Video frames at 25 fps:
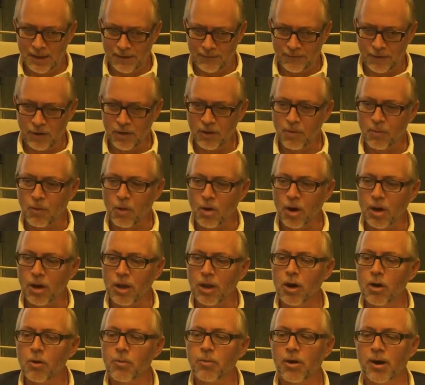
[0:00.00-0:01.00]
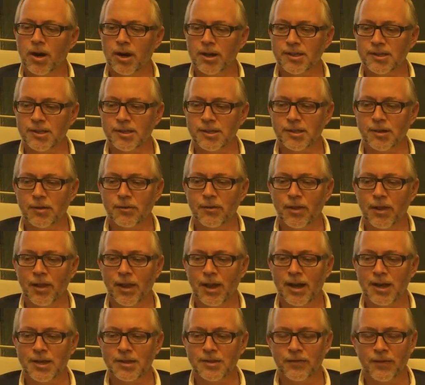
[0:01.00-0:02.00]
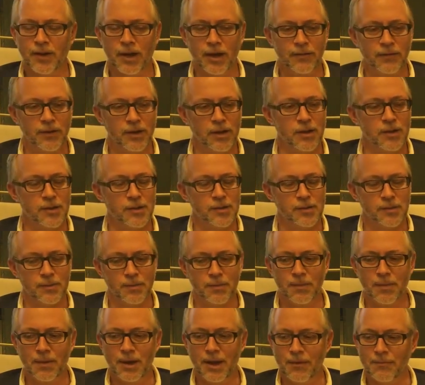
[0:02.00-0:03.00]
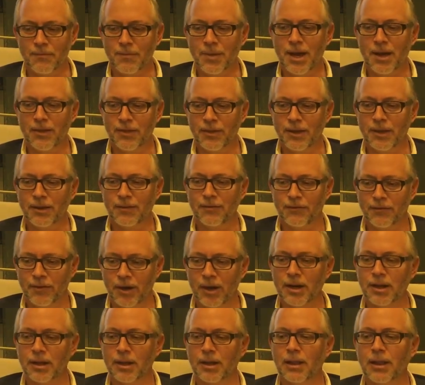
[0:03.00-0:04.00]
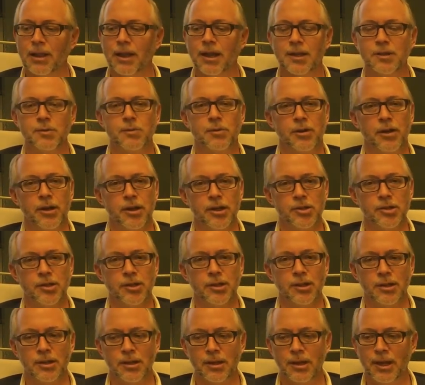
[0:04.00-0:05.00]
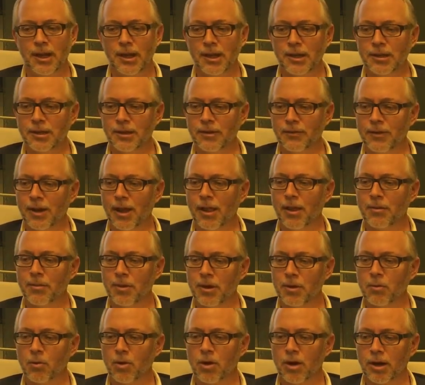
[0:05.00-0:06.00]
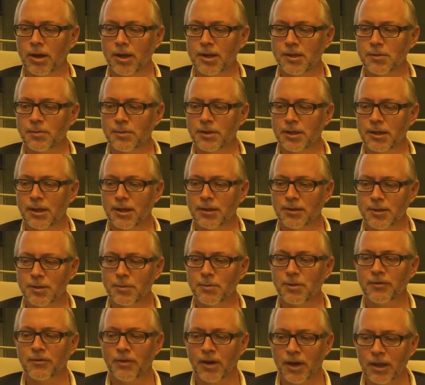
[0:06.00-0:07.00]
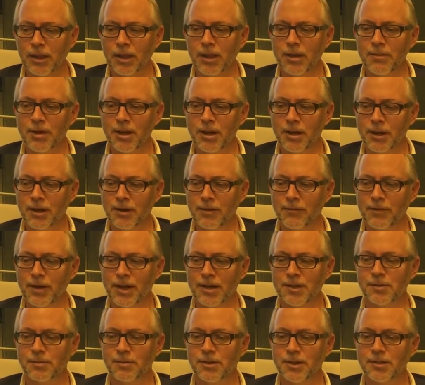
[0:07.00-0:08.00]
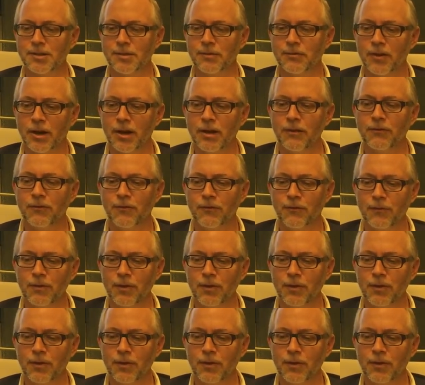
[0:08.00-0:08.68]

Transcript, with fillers: Furthermore, low prices over the last five years have meant that very little exploration and development work has been done. There's been very limited investment. So very